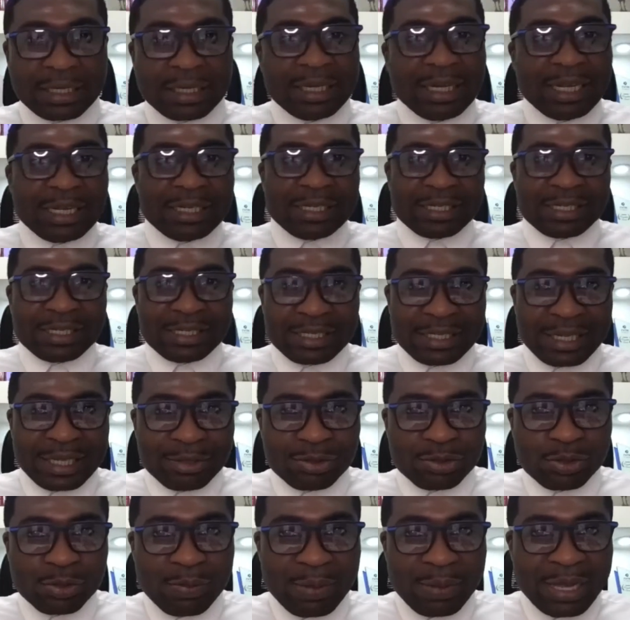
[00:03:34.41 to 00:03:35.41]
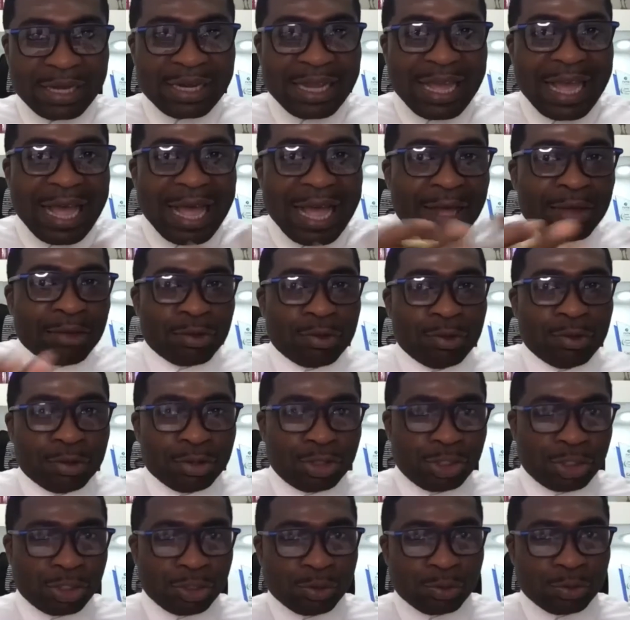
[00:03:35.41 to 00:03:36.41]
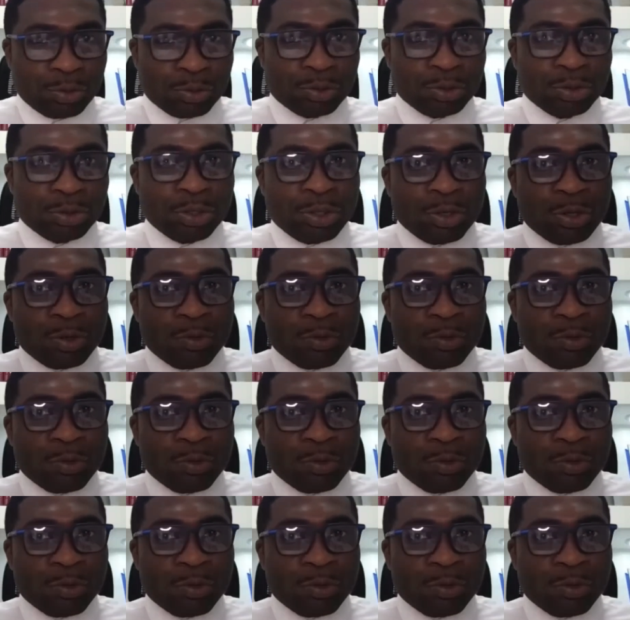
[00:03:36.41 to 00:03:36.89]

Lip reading: Ladies and gentlemen, how could you